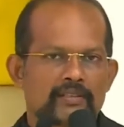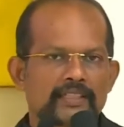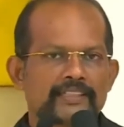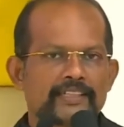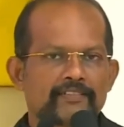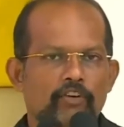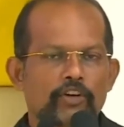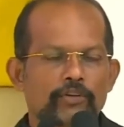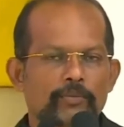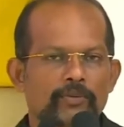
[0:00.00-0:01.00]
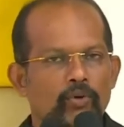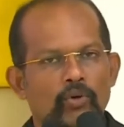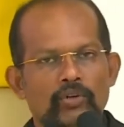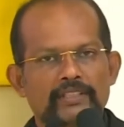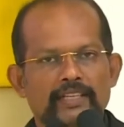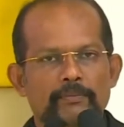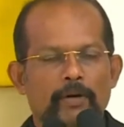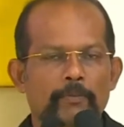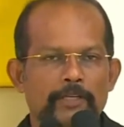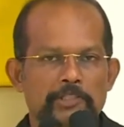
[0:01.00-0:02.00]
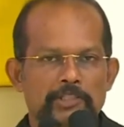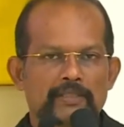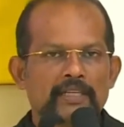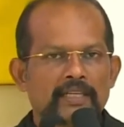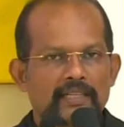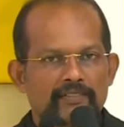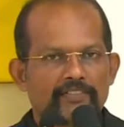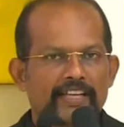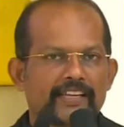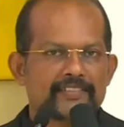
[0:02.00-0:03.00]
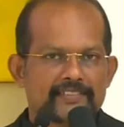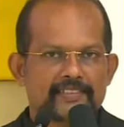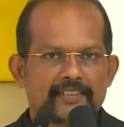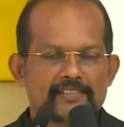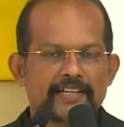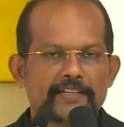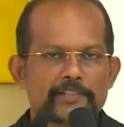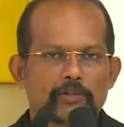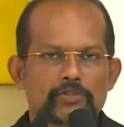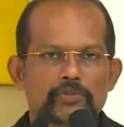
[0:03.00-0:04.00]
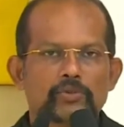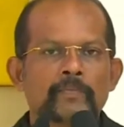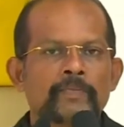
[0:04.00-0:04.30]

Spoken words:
Indian volume, whole Indian population in various states also.